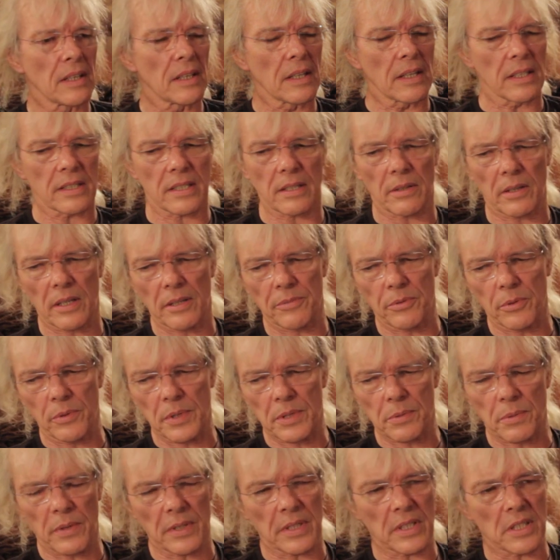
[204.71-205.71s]
So I've
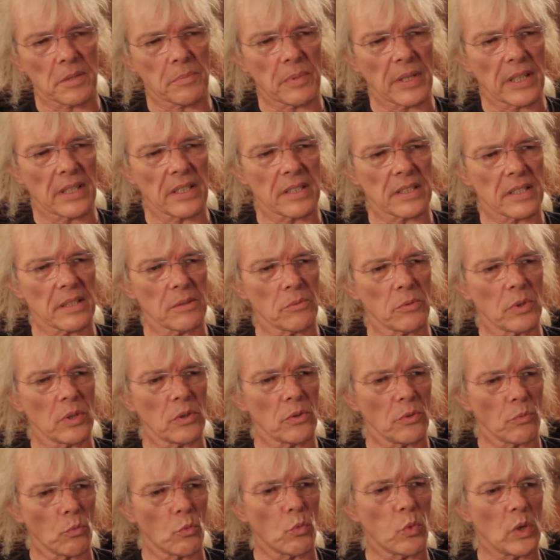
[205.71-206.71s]
always wanted speakers that
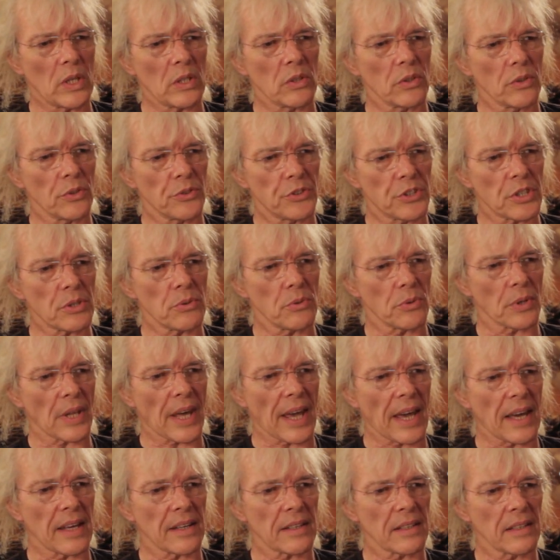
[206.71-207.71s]
will do
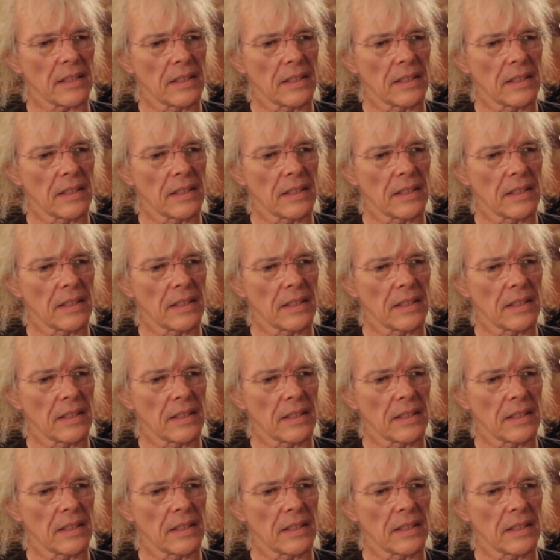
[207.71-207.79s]
that.